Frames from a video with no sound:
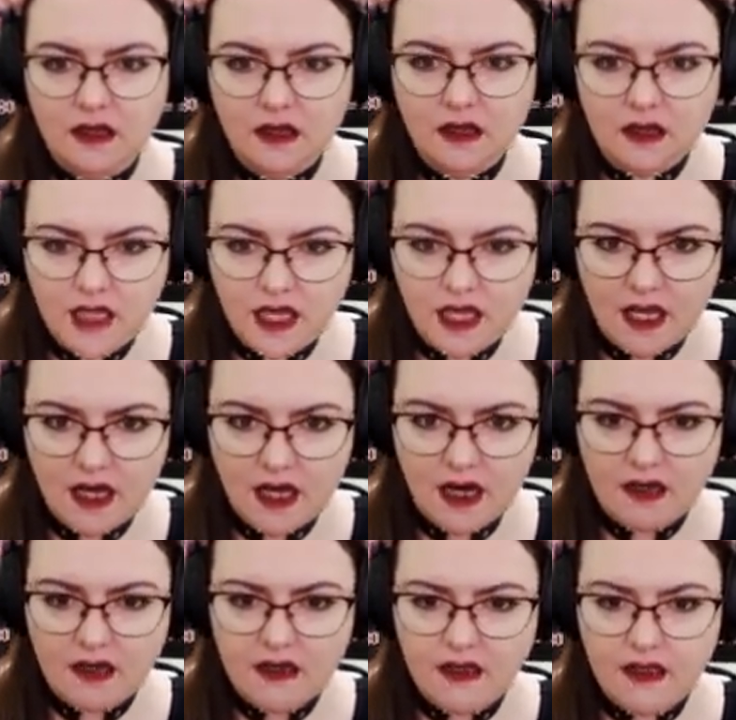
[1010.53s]

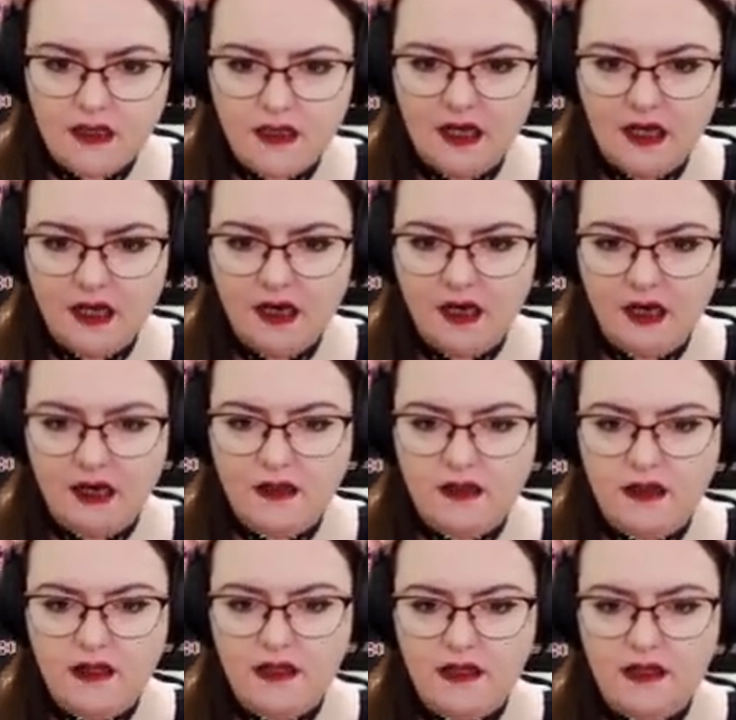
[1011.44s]
Here, here.
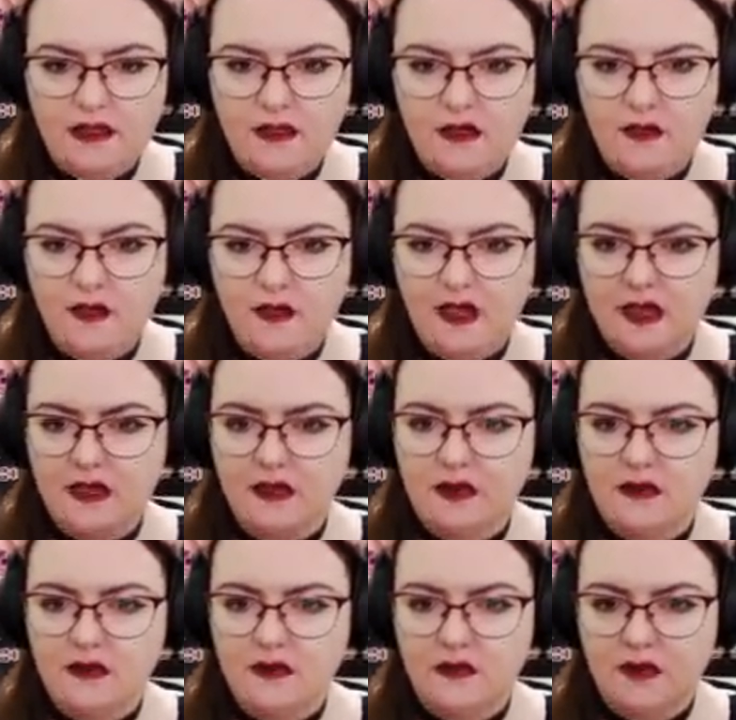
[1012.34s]
This has got to be
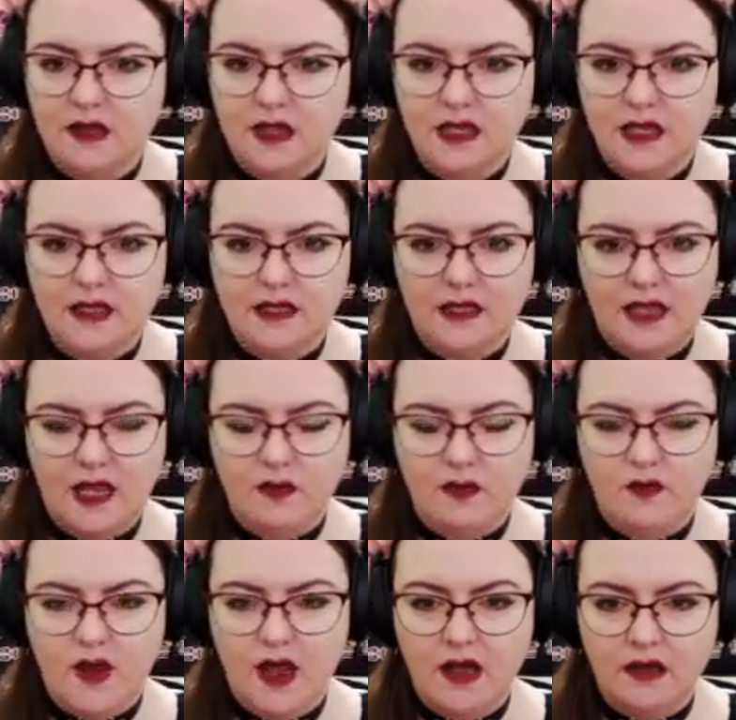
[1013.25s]
the the escape
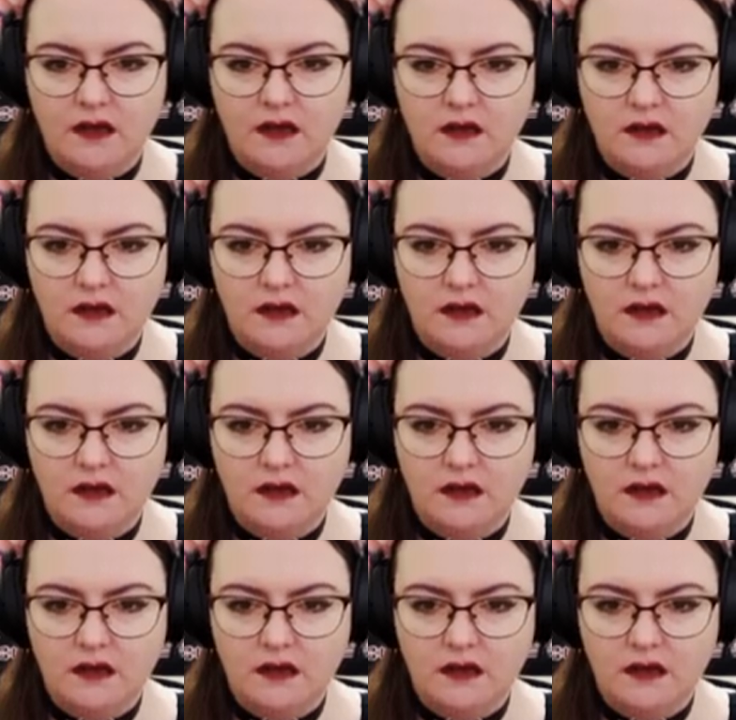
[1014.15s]
route.